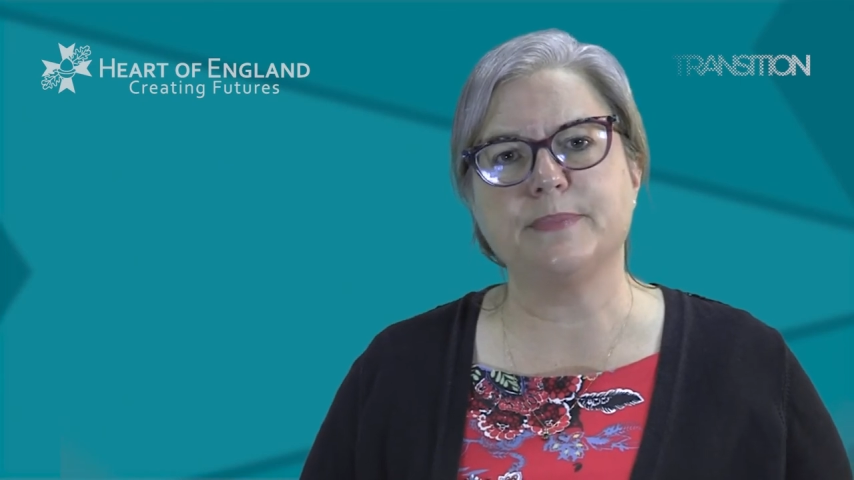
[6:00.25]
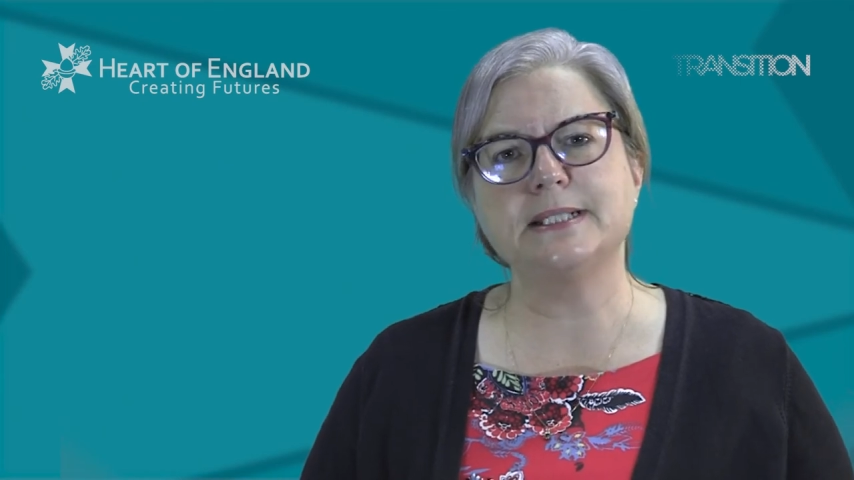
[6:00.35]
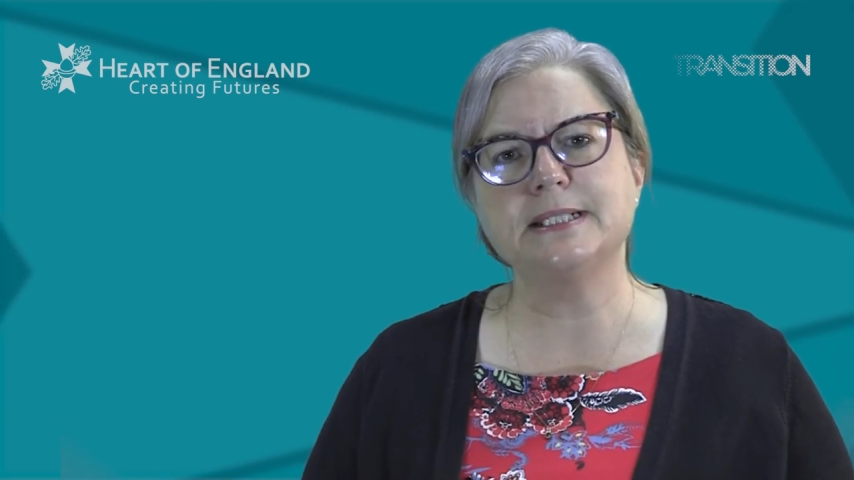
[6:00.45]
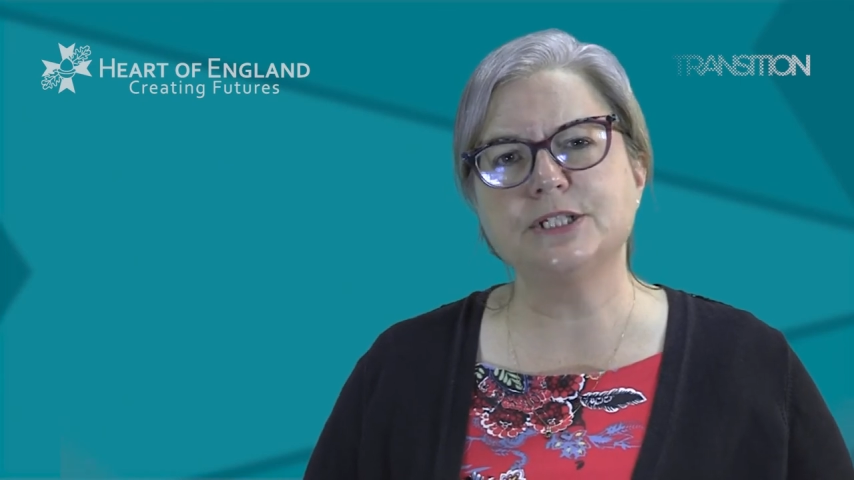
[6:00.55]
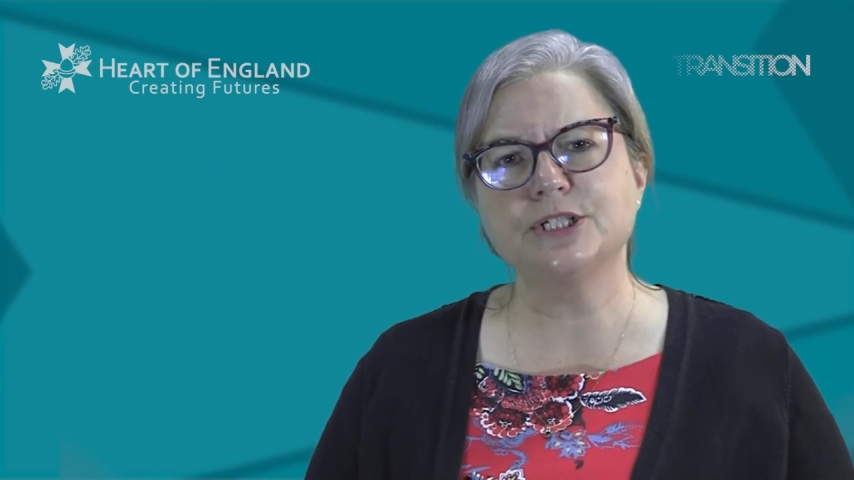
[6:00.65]
but I
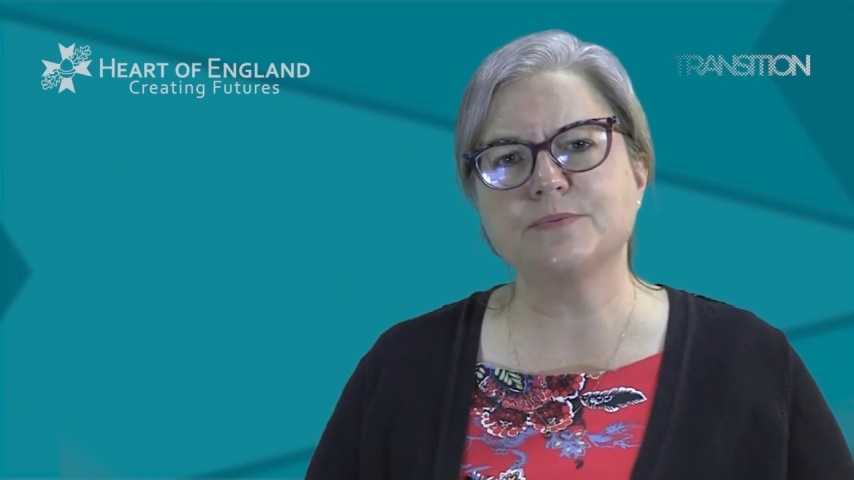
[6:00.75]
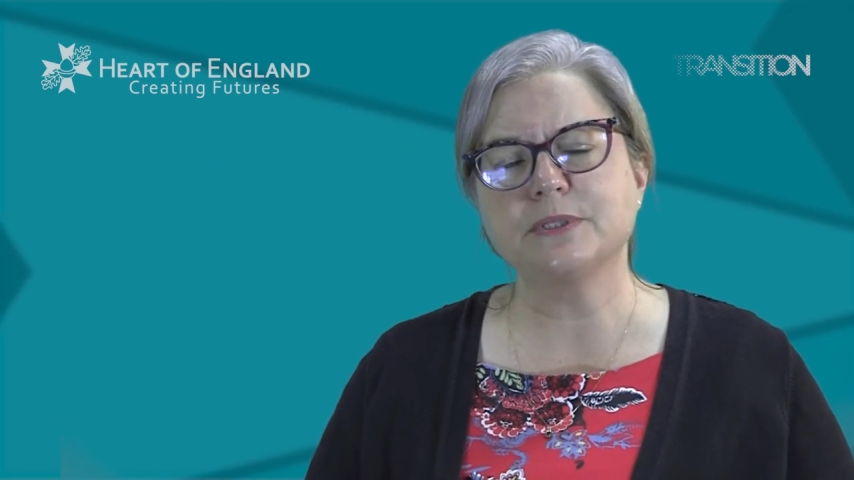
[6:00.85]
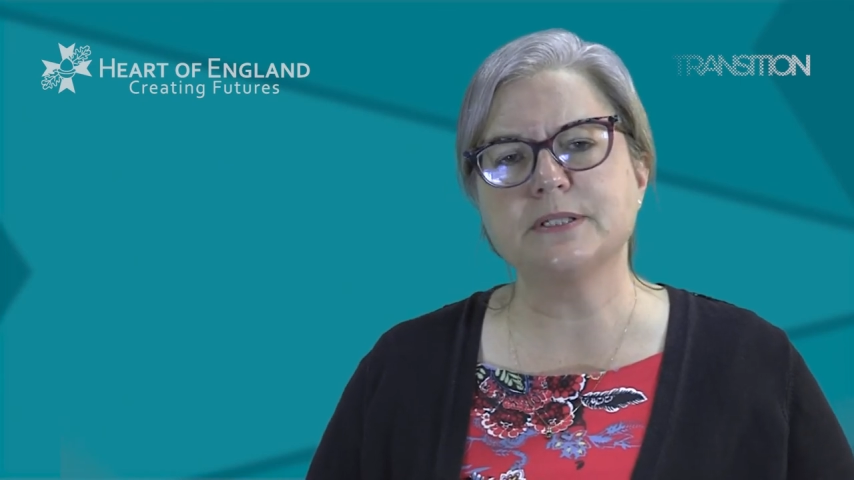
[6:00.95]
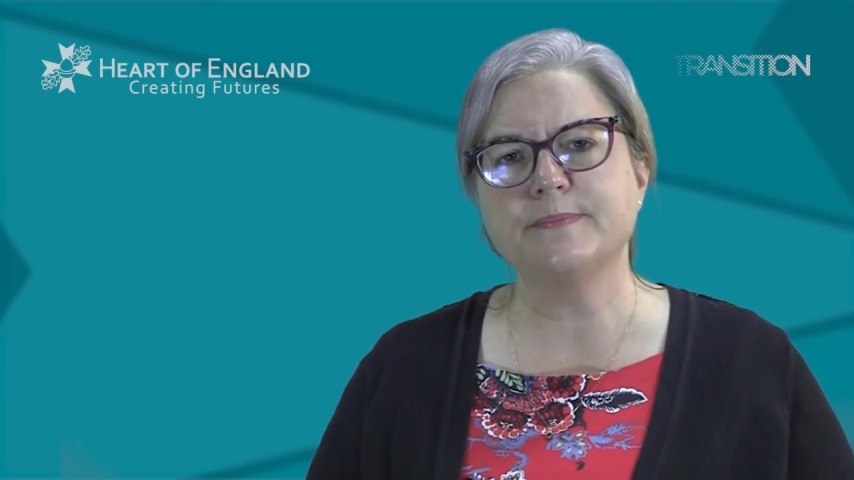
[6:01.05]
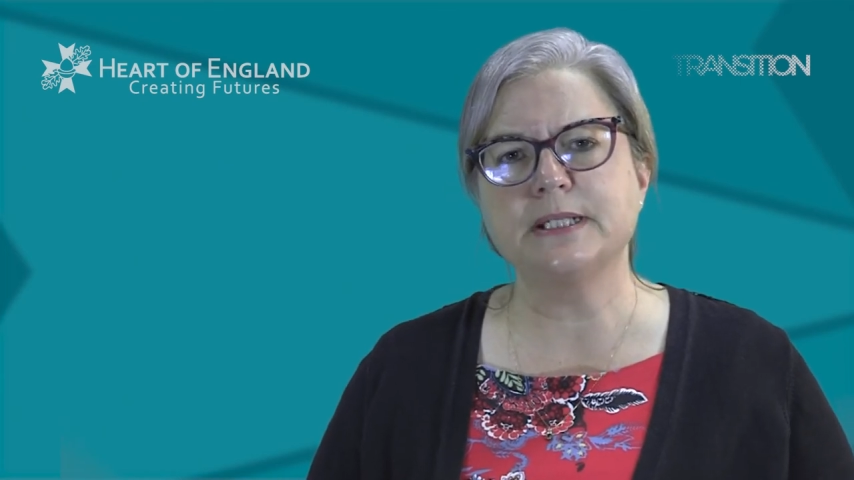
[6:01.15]
did just
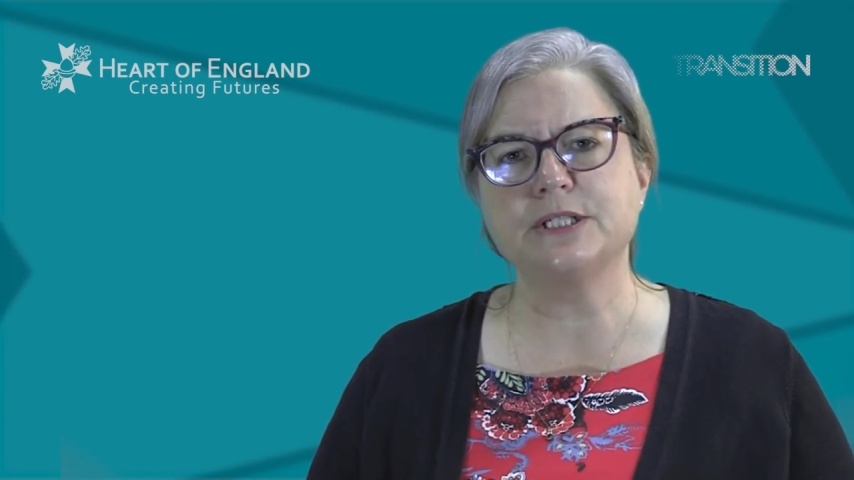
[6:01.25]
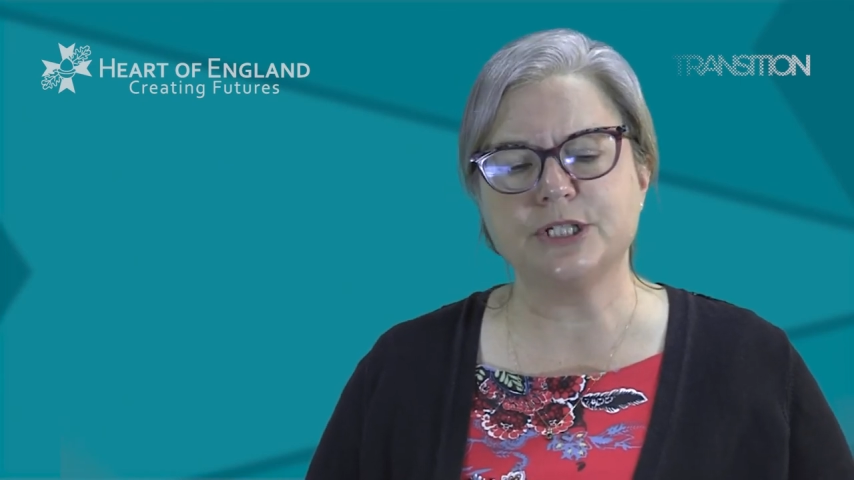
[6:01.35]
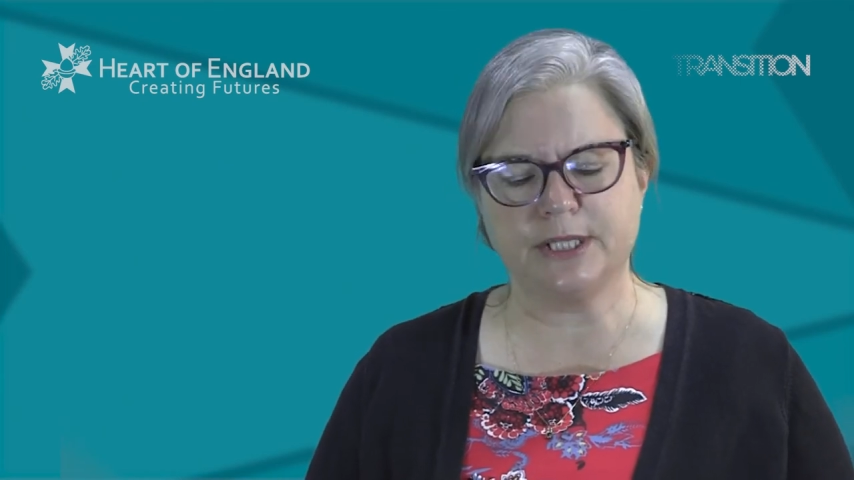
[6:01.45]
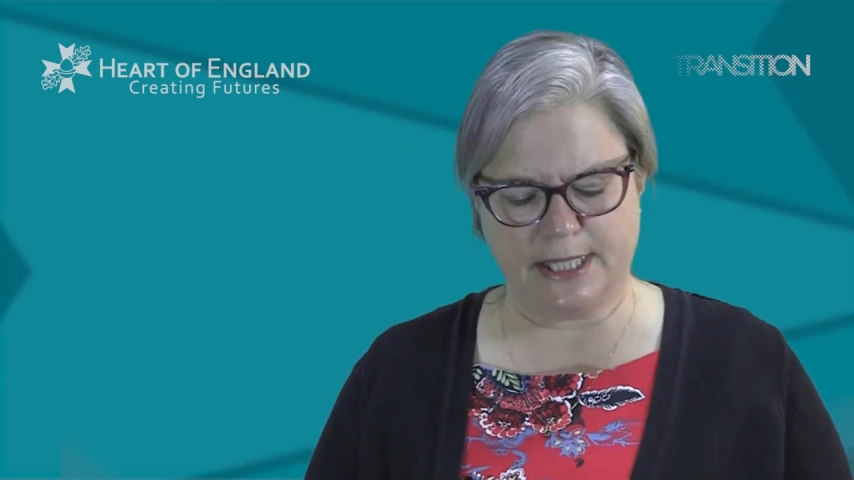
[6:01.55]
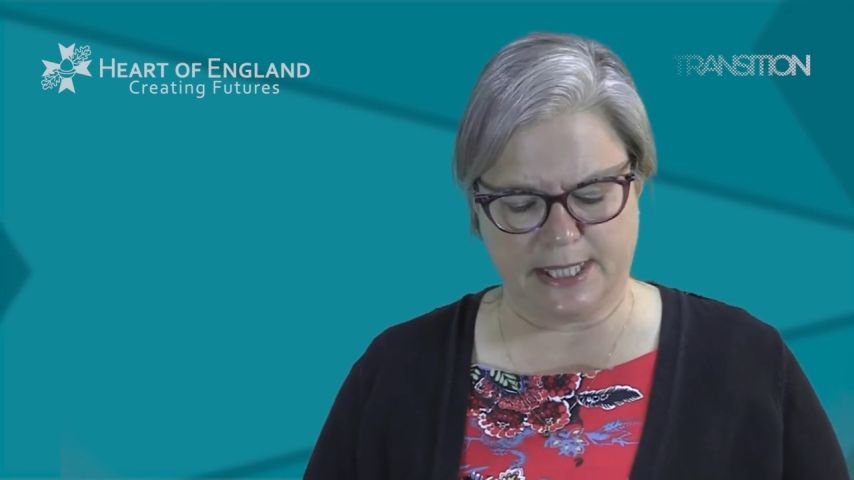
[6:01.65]
want to
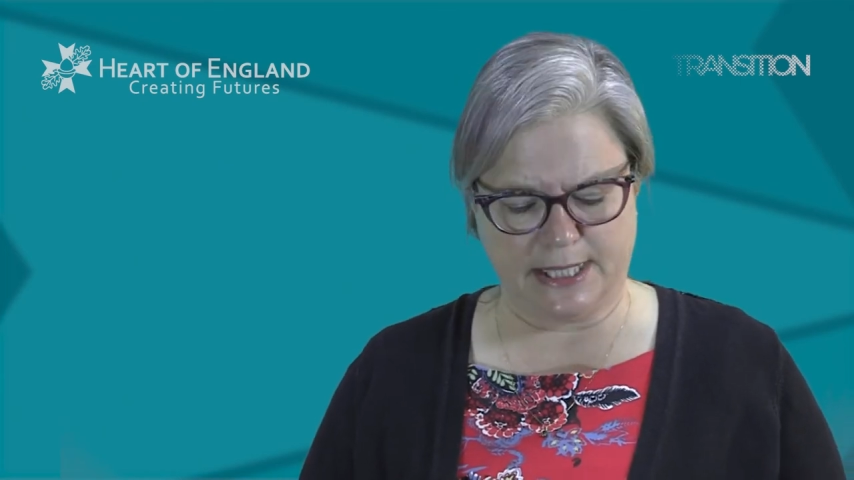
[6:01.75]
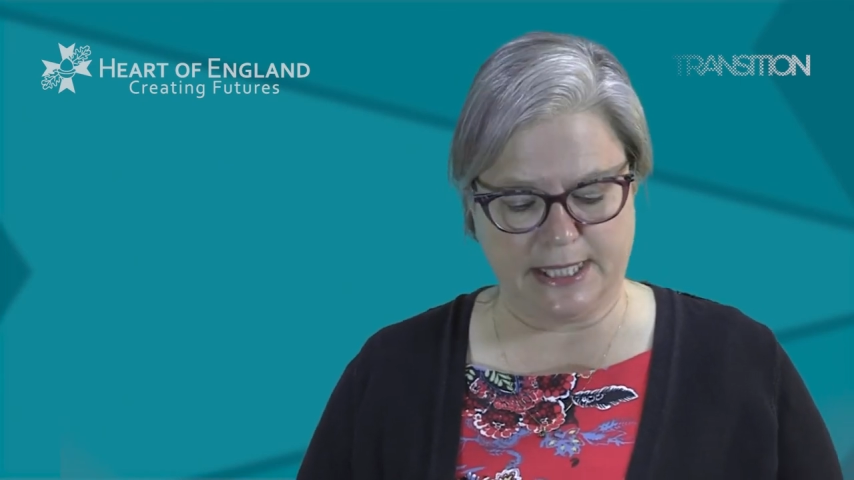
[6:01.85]
mention that